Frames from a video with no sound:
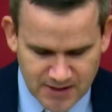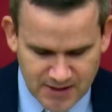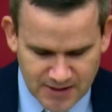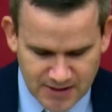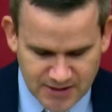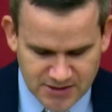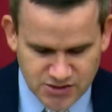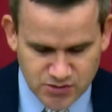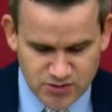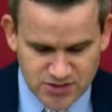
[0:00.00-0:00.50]

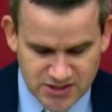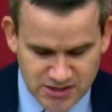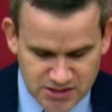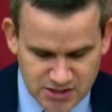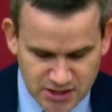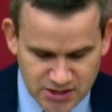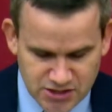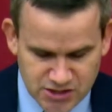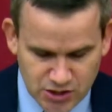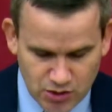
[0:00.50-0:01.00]
As soon as he
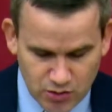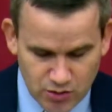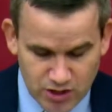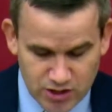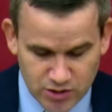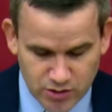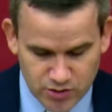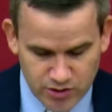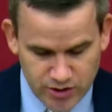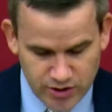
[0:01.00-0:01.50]
does so, he
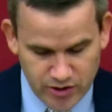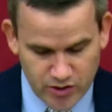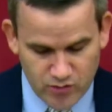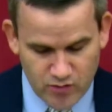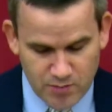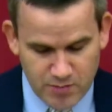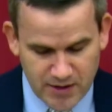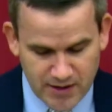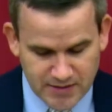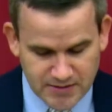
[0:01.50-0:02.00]
no longer
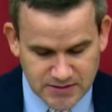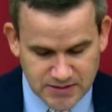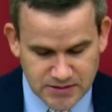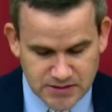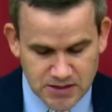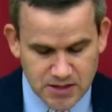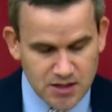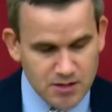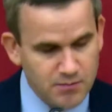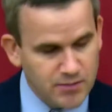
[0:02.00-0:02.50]

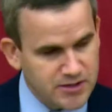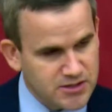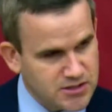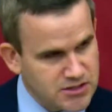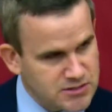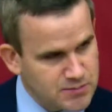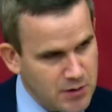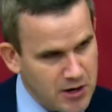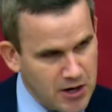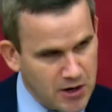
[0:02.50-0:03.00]
repents, but
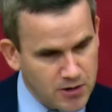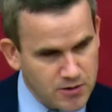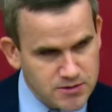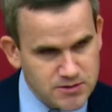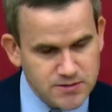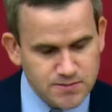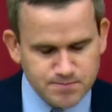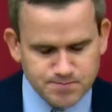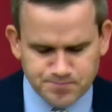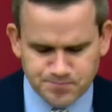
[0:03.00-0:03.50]

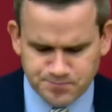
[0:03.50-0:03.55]
despairs.